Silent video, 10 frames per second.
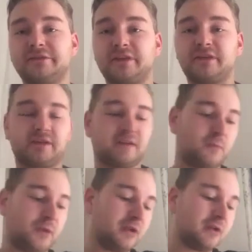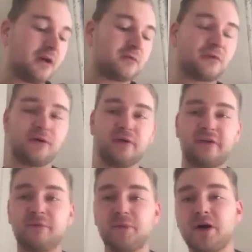It's been a long road.
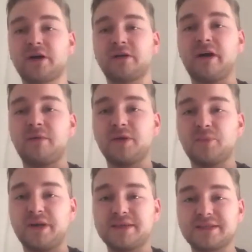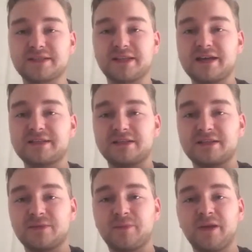I've been walking around with a brace since last year,
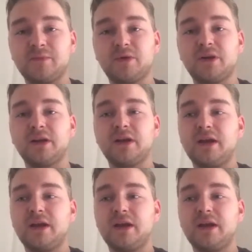September.